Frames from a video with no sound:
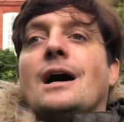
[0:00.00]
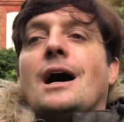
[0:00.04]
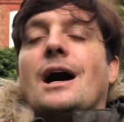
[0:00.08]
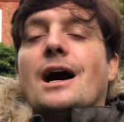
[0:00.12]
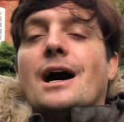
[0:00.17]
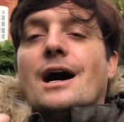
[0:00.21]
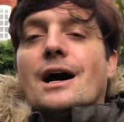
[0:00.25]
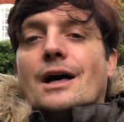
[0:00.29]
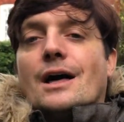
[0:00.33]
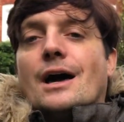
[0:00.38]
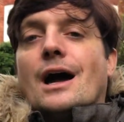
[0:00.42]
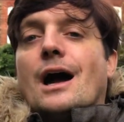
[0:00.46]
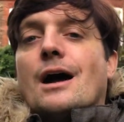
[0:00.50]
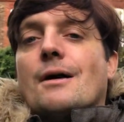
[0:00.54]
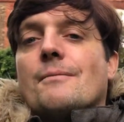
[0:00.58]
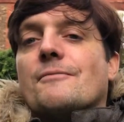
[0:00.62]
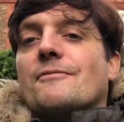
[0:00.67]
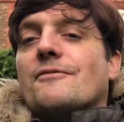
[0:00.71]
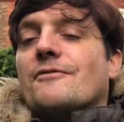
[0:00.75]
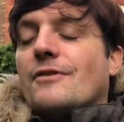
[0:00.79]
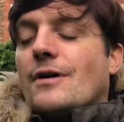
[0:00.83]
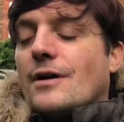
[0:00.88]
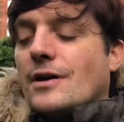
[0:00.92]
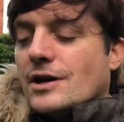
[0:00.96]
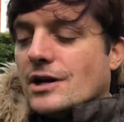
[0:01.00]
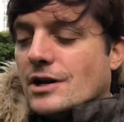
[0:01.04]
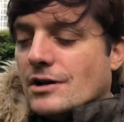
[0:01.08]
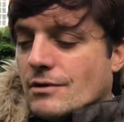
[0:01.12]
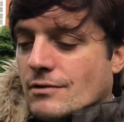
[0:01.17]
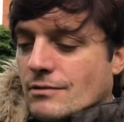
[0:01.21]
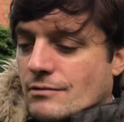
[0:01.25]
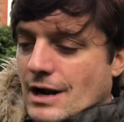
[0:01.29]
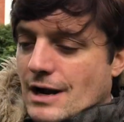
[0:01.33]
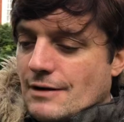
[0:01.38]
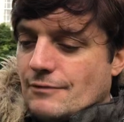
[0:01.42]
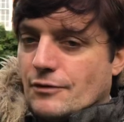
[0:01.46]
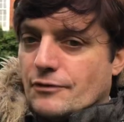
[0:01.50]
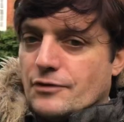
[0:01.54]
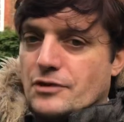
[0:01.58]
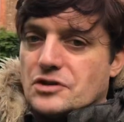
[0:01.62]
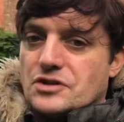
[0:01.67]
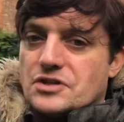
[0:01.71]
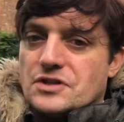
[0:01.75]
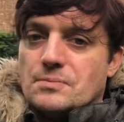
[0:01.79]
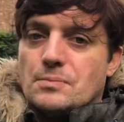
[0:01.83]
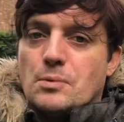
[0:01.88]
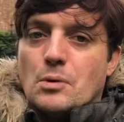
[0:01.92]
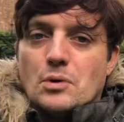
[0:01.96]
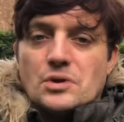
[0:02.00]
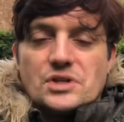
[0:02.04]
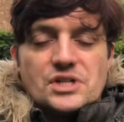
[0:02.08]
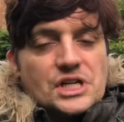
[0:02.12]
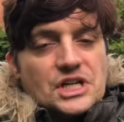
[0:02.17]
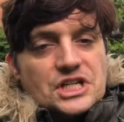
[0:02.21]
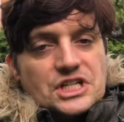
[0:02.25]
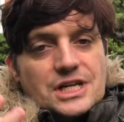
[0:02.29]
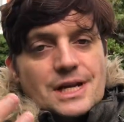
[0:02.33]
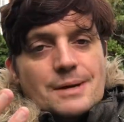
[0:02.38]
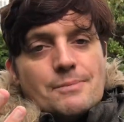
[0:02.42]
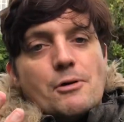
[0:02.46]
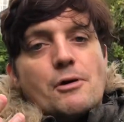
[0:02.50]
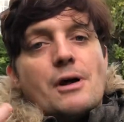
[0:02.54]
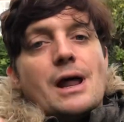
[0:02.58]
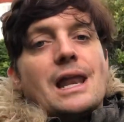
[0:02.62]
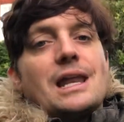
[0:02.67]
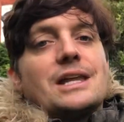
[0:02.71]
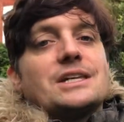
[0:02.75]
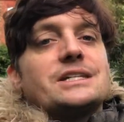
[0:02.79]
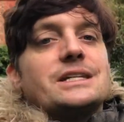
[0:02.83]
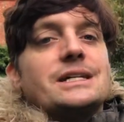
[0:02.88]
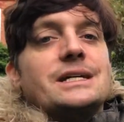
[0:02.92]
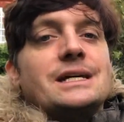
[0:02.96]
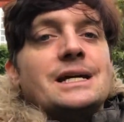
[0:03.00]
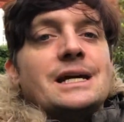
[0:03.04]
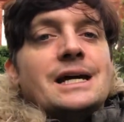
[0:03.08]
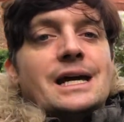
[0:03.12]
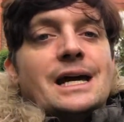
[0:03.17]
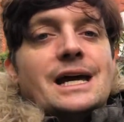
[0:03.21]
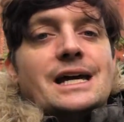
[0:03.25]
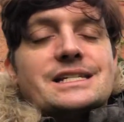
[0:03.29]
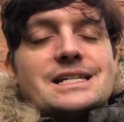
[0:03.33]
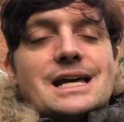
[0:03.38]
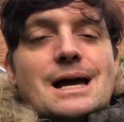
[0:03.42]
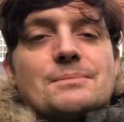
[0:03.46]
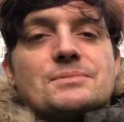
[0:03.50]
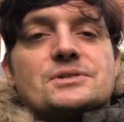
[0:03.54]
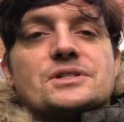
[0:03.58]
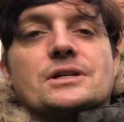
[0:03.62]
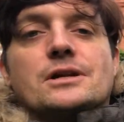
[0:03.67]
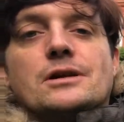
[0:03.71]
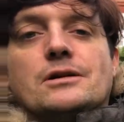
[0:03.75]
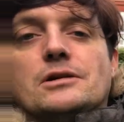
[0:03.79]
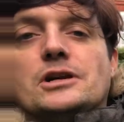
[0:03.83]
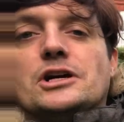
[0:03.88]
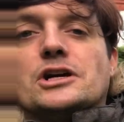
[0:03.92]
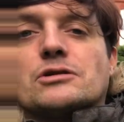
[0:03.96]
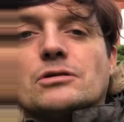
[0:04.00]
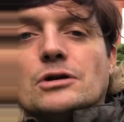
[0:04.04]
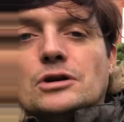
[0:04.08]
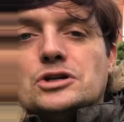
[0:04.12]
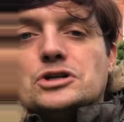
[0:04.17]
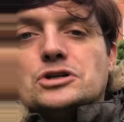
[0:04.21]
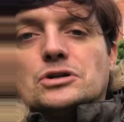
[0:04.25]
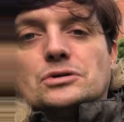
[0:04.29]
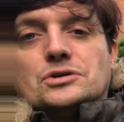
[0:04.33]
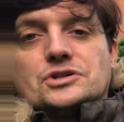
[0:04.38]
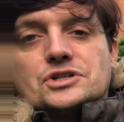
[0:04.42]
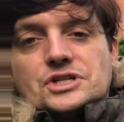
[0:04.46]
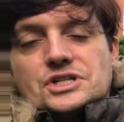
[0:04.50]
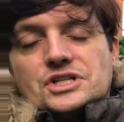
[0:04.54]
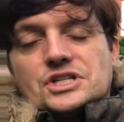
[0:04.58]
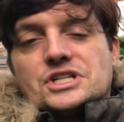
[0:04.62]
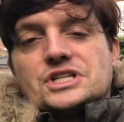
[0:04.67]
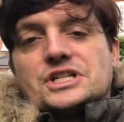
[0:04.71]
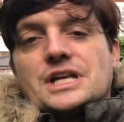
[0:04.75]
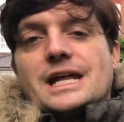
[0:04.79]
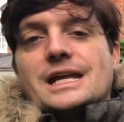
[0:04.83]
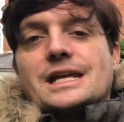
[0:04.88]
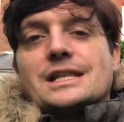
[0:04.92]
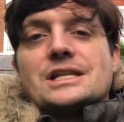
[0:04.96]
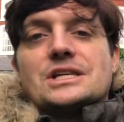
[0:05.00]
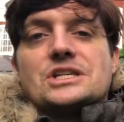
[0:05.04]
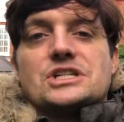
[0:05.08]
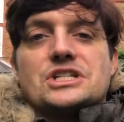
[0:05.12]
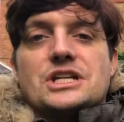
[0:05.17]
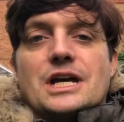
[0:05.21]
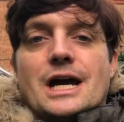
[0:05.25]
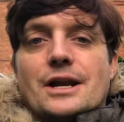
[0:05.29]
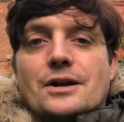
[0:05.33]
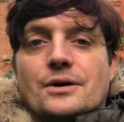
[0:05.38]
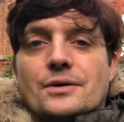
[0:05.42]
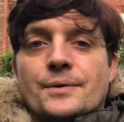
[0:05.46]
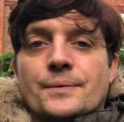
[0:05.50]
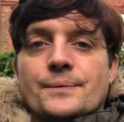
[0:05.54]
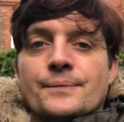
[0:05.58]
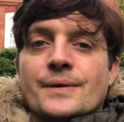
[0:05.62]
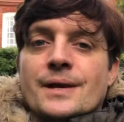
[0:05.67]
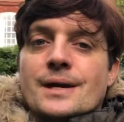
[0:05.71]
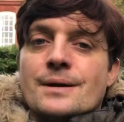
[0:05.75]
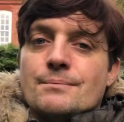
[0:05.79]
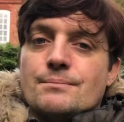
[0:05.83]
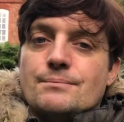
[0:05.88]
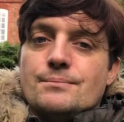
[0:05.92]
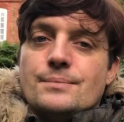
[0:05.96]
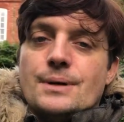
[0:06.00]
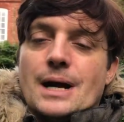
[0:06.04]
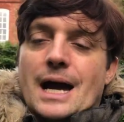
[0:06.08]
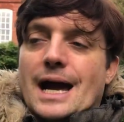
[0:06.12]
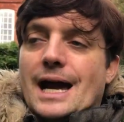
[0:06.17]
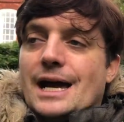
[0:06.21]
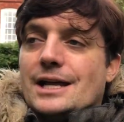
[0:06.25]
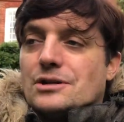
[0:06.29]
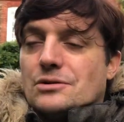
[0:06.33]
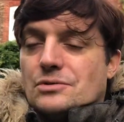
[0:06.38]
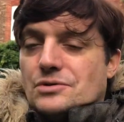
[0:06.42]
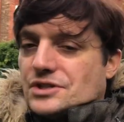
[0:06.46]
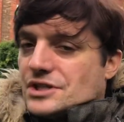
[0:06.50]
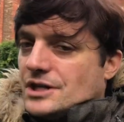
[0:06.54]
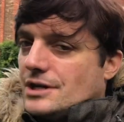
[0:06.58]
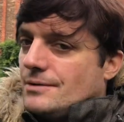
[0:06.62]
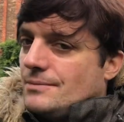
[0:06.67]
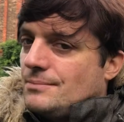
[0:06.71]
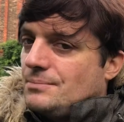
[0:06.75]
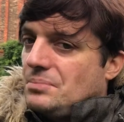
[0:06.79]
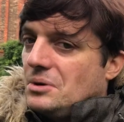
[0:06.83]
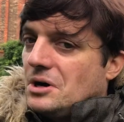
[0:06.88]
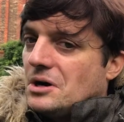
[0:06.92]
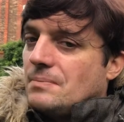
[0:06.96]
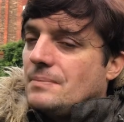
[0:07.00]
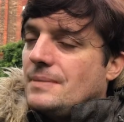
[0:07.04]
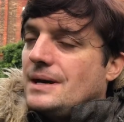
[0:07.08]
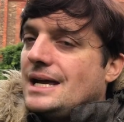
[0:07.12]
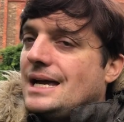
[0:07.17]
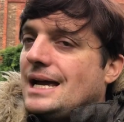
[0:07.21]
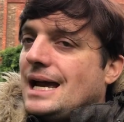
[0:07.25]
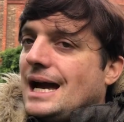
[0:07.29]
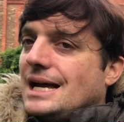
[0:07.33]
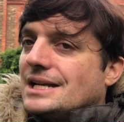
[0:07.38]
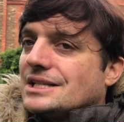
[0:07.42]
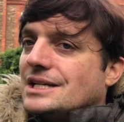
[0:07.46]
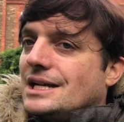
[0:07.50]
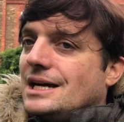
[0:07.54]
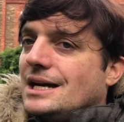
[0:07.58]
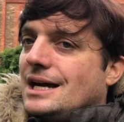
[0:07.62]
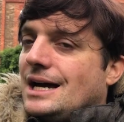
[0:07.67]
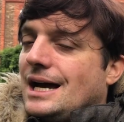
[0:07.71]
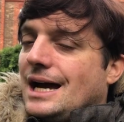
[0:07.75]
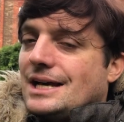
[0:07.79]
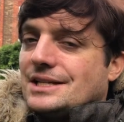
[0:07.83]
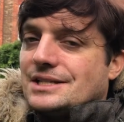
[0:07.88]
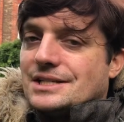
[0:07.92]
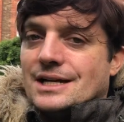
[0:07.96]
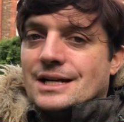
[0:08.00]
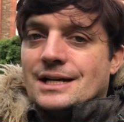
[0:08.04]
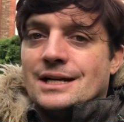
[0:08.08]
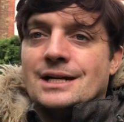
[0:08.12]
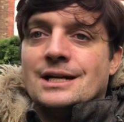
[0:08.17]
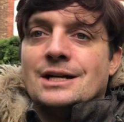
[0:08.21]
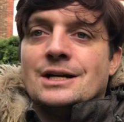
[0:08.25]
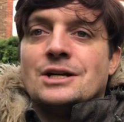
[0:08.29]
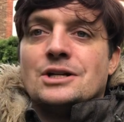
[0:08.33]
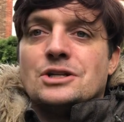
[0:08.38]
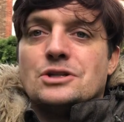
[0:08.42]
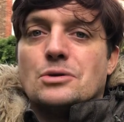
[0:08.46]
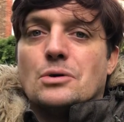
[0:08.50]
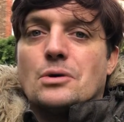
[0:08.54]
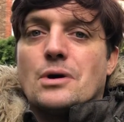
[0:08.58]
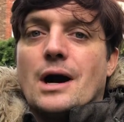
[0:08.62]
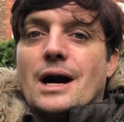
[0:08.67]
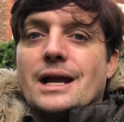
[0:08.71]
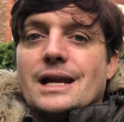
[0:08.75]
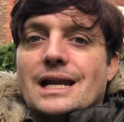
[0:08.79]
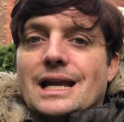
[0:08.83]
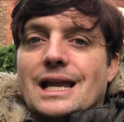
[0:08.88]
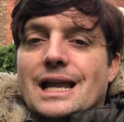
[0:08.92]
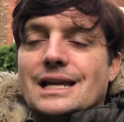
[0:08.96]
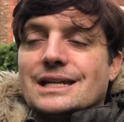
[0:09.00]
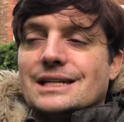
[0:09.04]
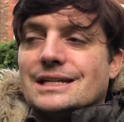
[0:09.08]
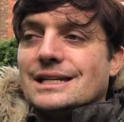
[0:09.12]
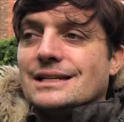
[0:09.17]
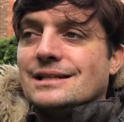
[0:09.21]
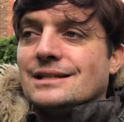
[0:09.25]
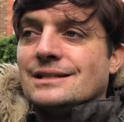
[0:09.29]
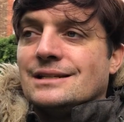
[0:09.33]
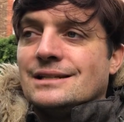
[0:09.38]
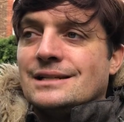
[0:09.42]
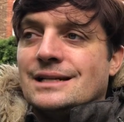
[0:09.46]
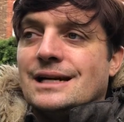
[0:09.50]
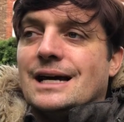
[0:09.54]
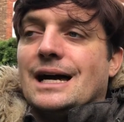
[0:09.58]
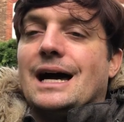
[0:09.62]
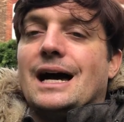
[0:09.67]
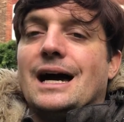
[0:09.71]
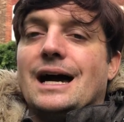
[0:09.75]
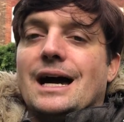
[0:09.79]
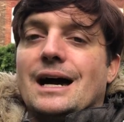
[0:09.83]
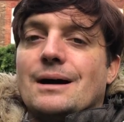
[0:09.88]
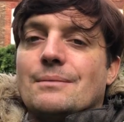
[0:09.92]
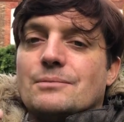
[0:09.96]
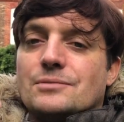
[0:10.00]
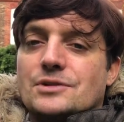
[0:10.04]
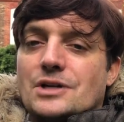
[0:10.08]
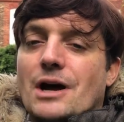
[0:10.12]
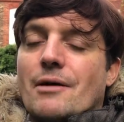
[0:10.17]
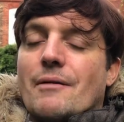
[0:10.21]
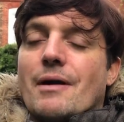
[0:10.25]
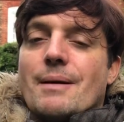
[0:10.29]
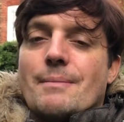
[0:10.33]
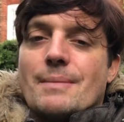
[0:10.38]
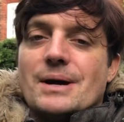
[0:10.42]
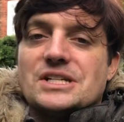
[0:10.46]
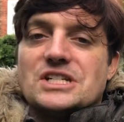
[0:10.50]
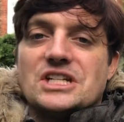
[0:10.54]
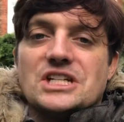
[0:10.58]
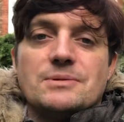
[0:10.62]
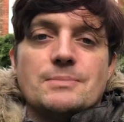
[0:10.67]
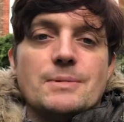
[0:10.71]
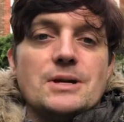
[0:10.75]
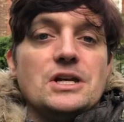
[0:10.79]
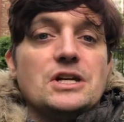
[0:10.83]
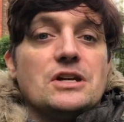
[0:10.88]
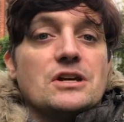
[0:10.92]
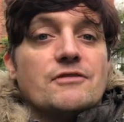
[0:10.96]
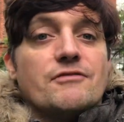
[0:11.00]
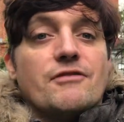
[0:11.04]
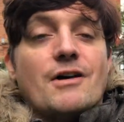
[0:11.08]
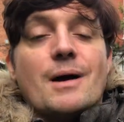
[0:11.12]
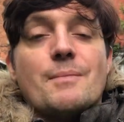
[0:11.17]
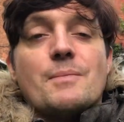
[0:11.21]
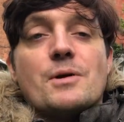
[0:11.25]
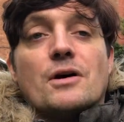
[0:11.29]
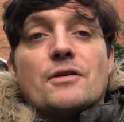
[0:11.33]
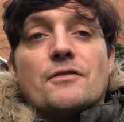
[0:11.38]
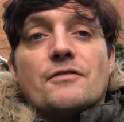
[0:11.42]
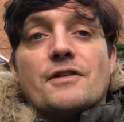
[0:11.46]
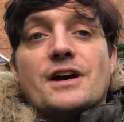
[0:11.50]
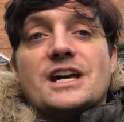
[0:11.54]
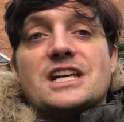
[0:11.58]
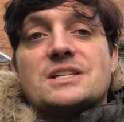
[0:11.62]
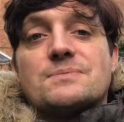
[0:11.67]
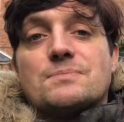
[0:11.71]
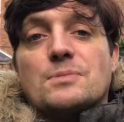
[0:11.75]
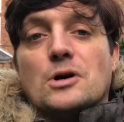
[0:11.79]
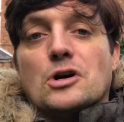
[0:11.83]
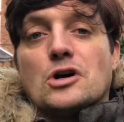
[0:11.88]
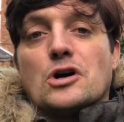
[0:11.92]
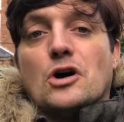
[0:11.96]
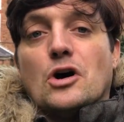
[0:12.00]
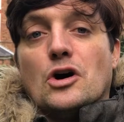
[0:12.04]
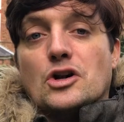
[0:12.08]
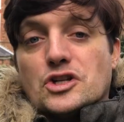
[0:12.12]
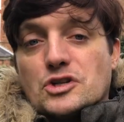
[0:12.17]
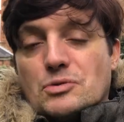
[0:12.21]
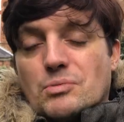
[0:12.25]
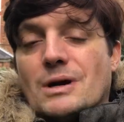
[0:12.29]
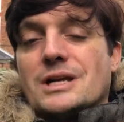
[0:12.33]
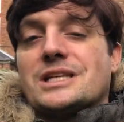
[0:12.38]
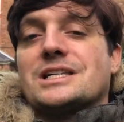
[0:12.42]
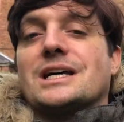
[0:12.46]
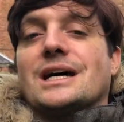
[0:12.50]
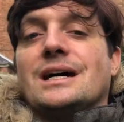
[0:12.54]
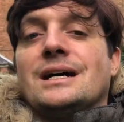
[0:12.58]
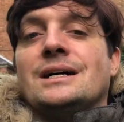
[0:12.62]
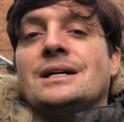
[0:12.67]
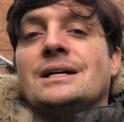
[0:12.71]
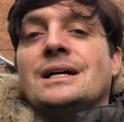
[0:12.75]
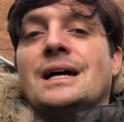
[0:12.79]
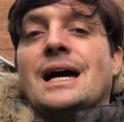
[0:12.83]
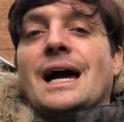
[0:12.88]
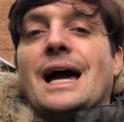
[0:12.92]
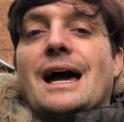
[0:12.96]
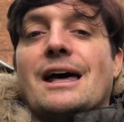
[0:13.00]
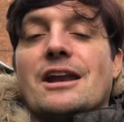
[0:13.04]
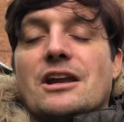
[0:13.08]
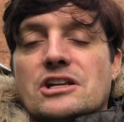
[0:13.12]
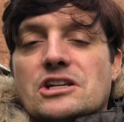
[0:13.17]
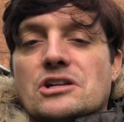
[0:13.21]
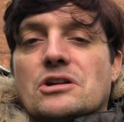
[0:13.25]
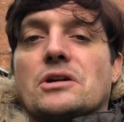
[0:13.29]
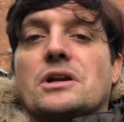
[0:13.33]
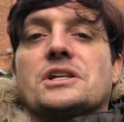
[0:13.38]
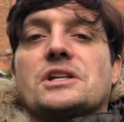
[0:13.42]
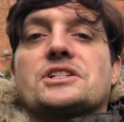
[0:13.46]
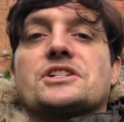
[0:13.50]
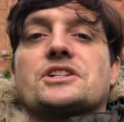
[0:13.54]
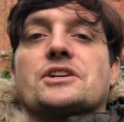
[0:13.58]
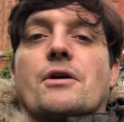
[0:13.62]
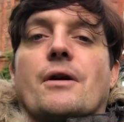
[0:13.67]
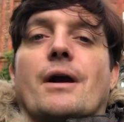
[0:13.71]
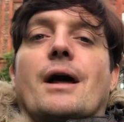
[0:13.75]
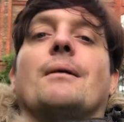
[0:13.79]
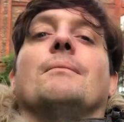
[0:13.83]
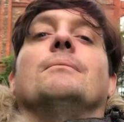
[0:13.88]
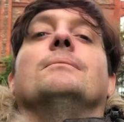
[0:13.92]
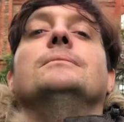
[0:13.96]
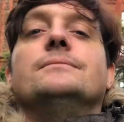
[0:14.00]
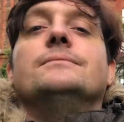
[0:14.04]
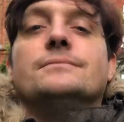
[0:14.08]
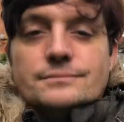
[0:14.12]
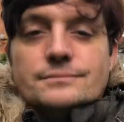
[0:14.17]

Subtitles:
I'm very grateful for your support. Such liberality is absolutely crucial to sustaining this channel. And also book me as a tour guide in London. Direct message me. You can find me on Facebook, on Twitter, and indeed on Instagram.